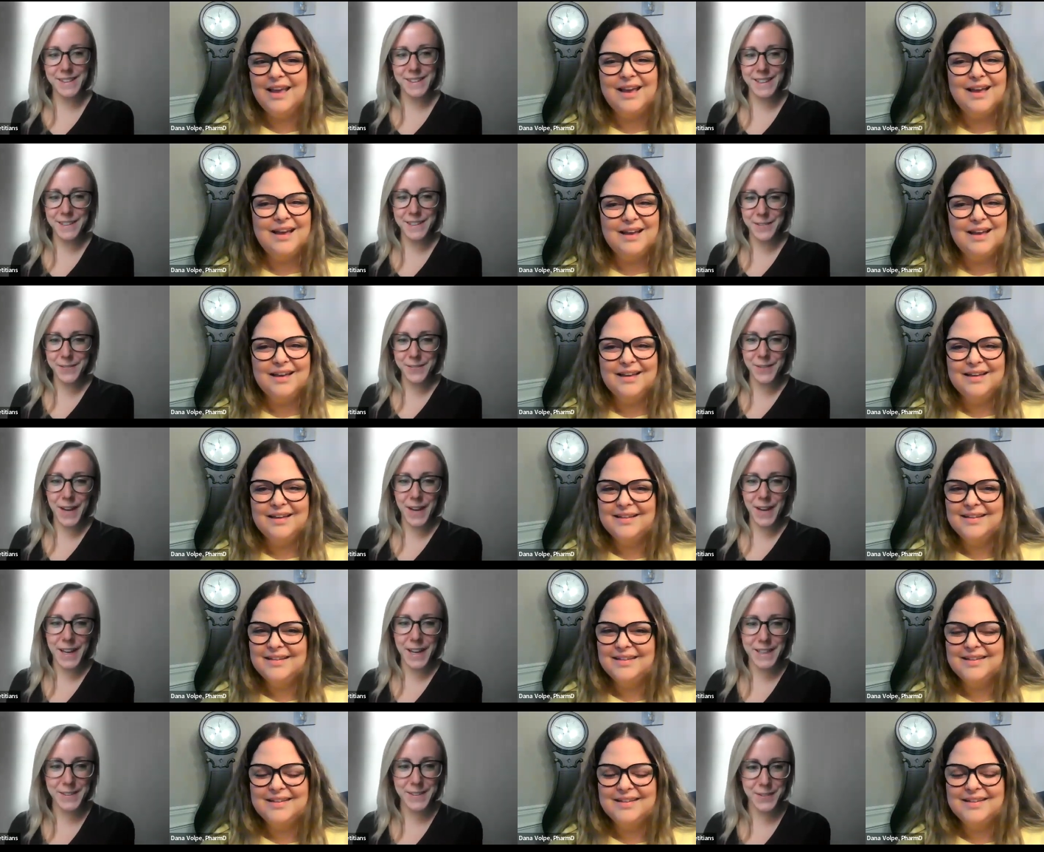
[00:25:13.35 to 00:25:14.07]
Speaker 1: get a
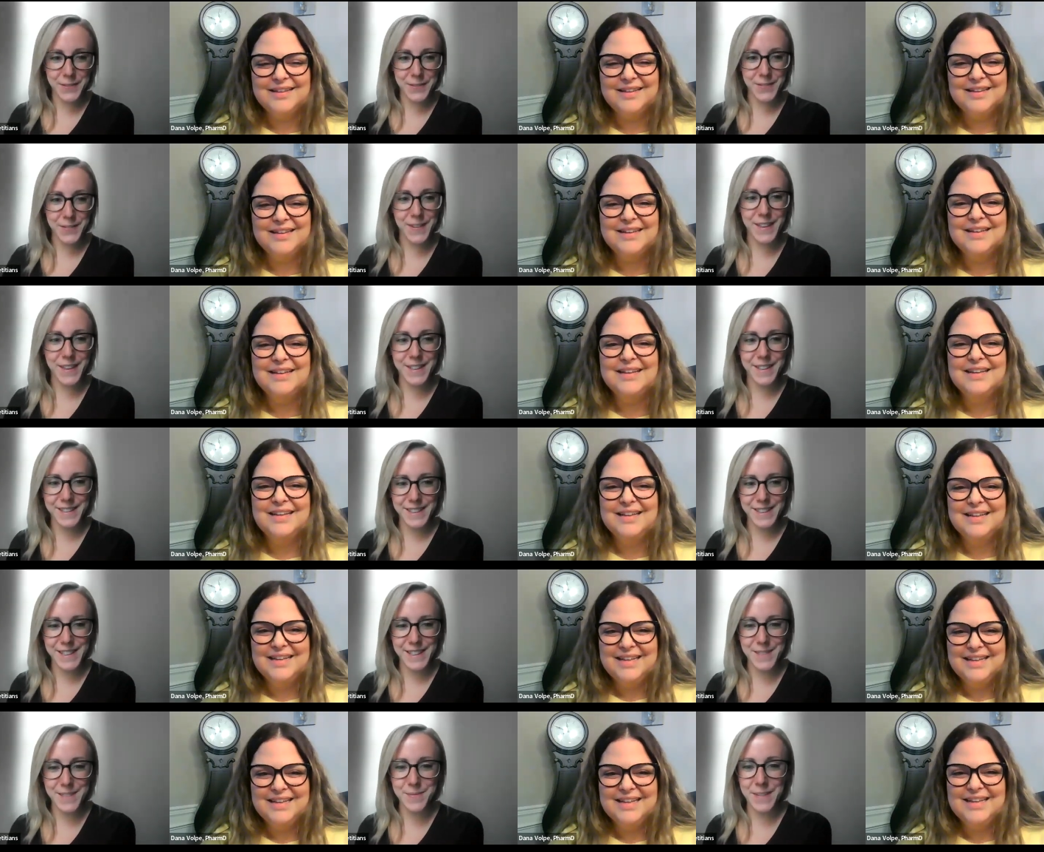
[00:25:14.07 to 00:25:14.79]
ride over there to
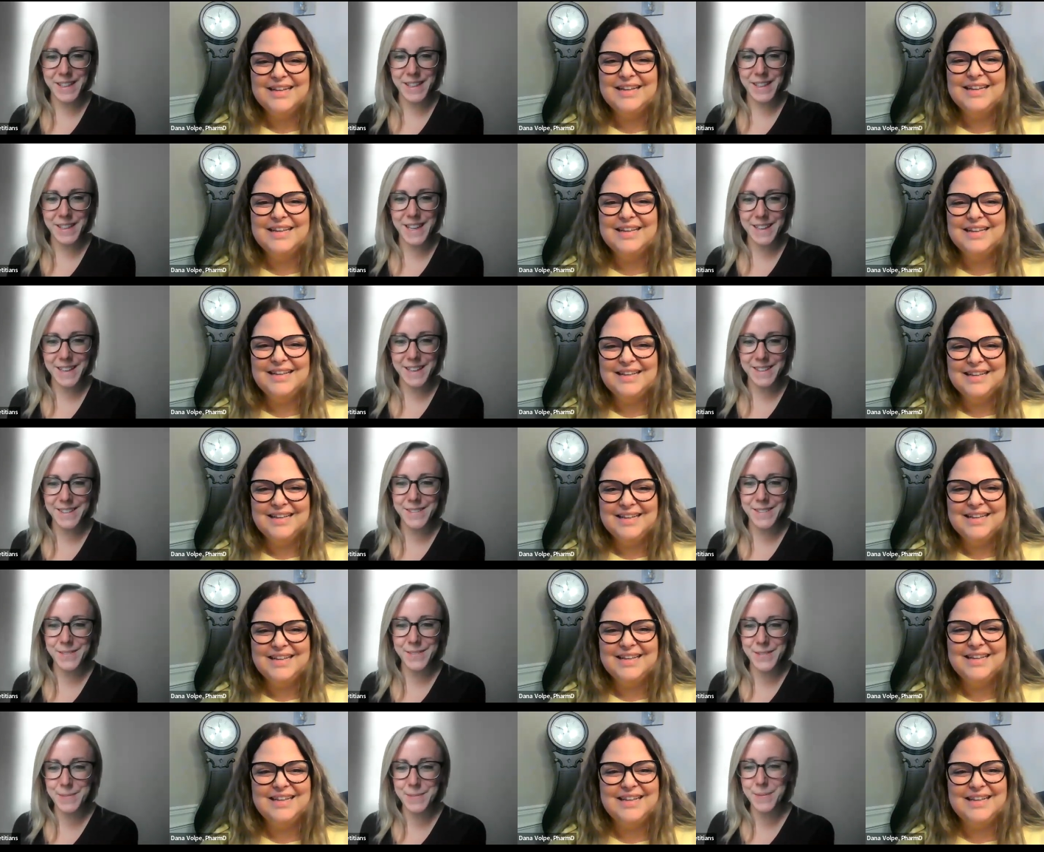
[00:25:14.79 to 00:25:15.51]
get my next
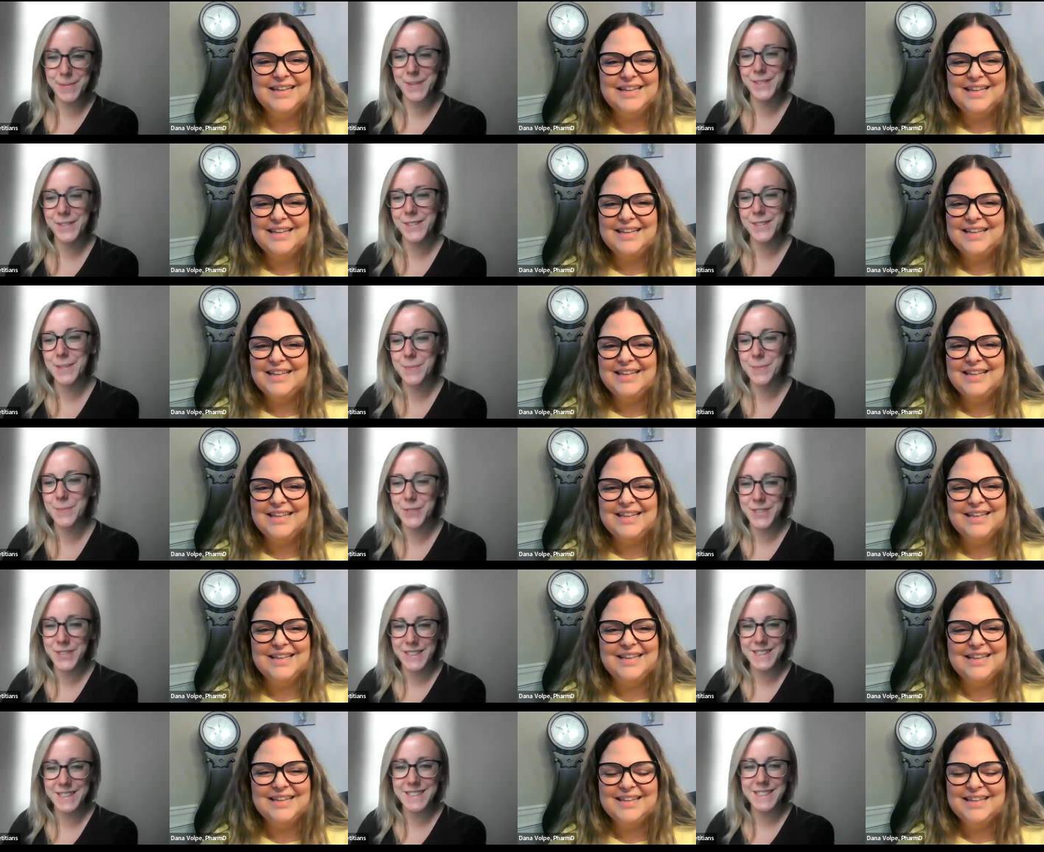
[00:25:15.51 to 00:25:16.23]
prescription
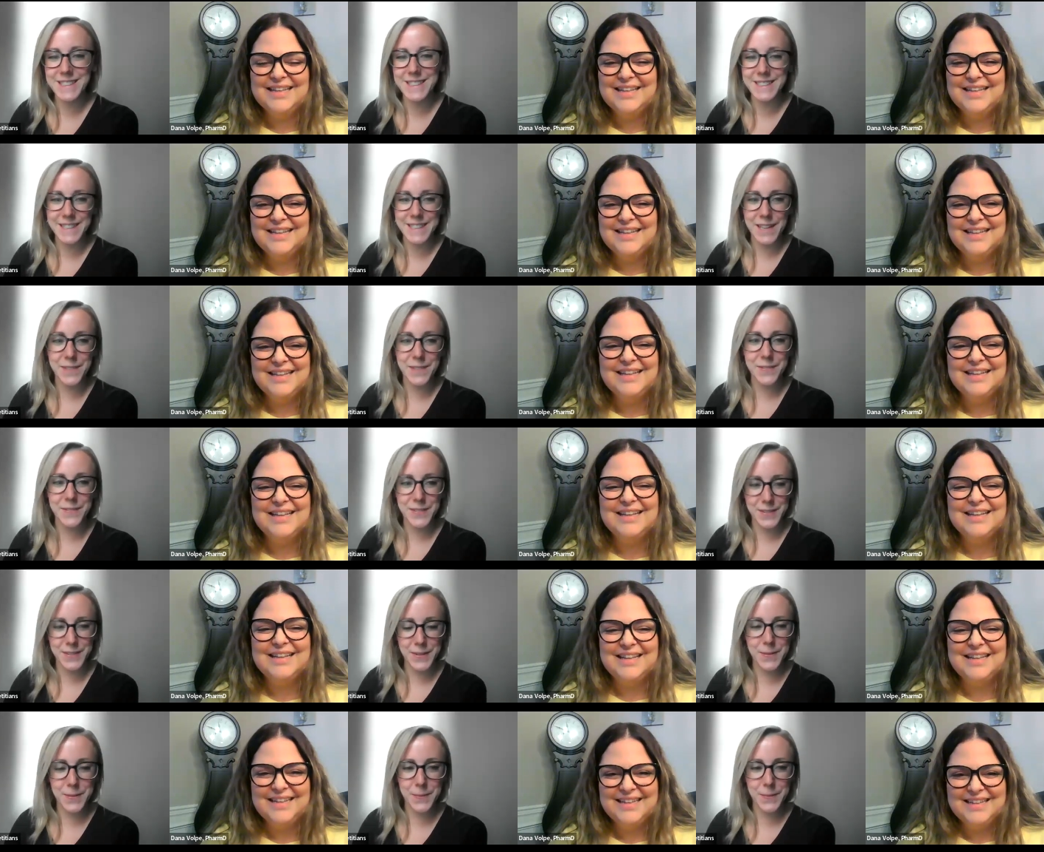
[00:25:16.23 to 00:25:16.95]
and stuff
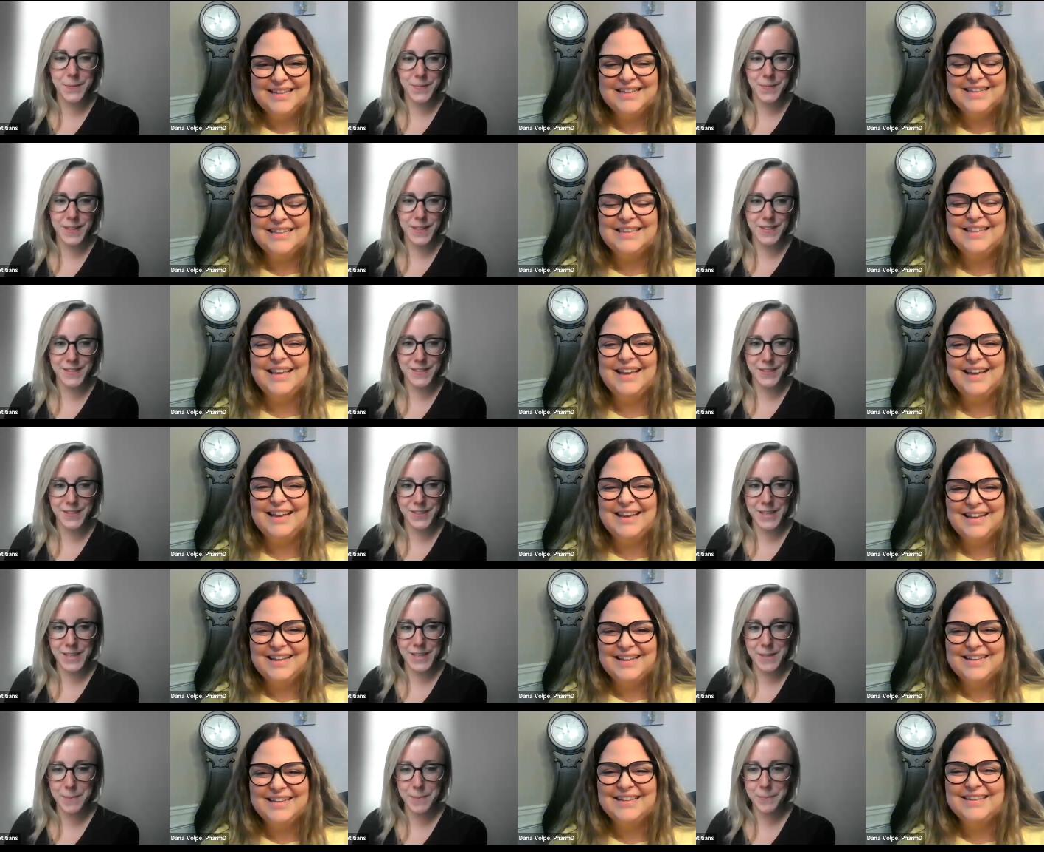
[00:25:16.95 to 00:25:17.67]
so that's yeah.
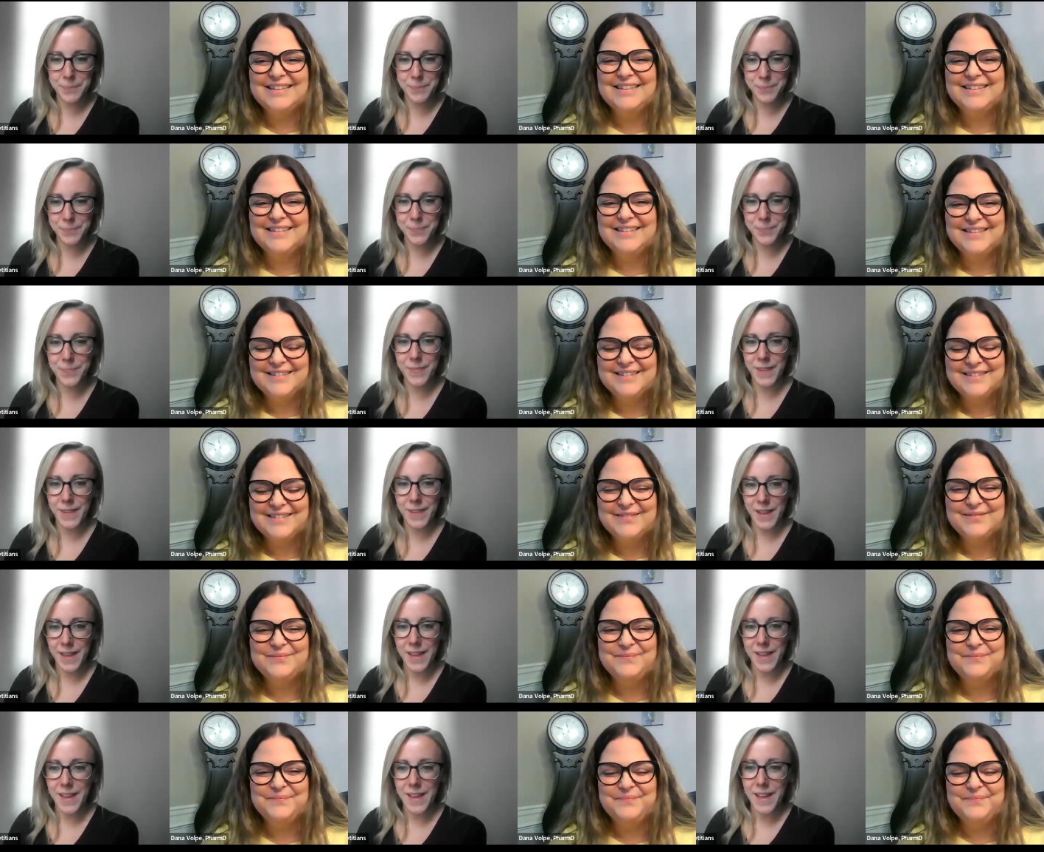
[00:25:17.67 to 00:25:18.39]
great
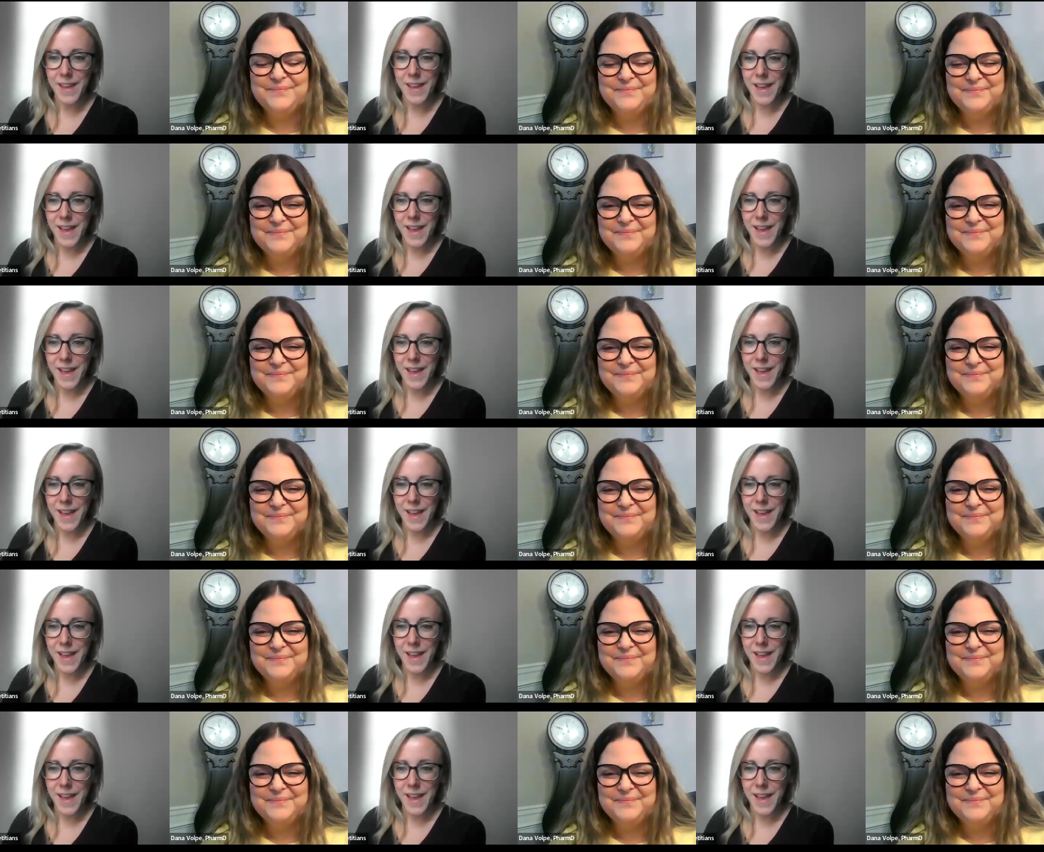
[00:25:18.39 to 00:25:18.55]
mm-hmm.